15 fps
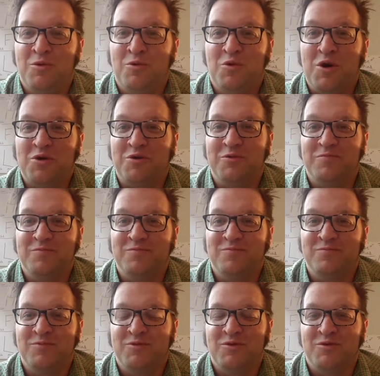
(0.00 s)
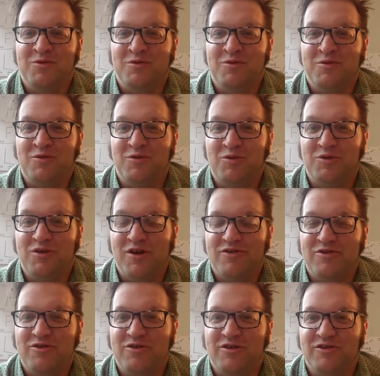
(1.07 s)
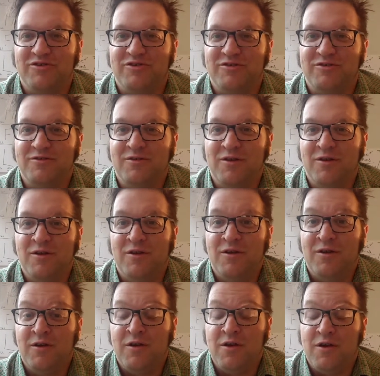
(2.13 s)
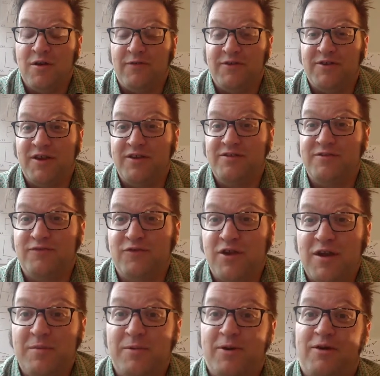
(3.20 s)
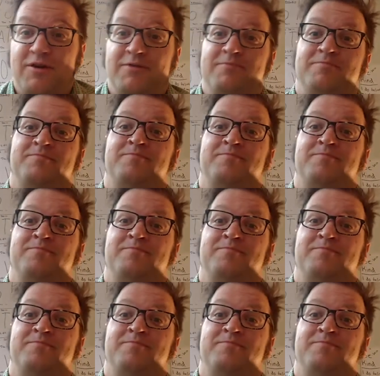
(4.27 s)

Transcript: Welcome to another edition of A Taste of Cranberry.